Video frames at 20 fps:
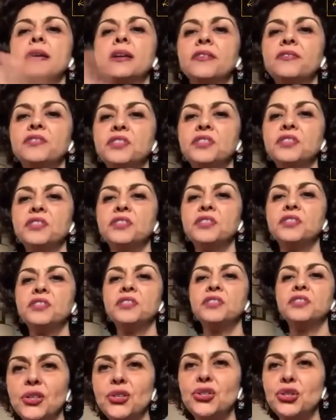I've just spent
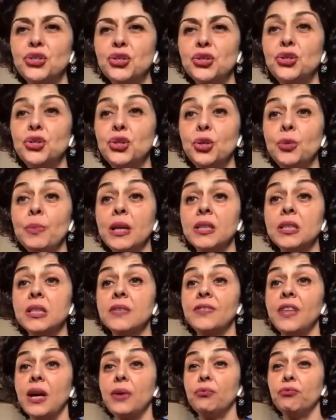t two months of
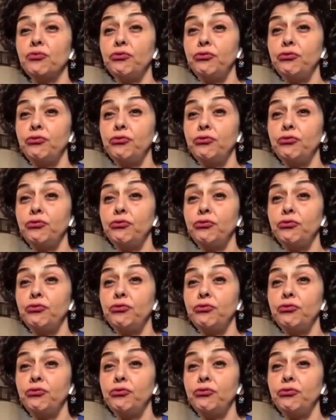that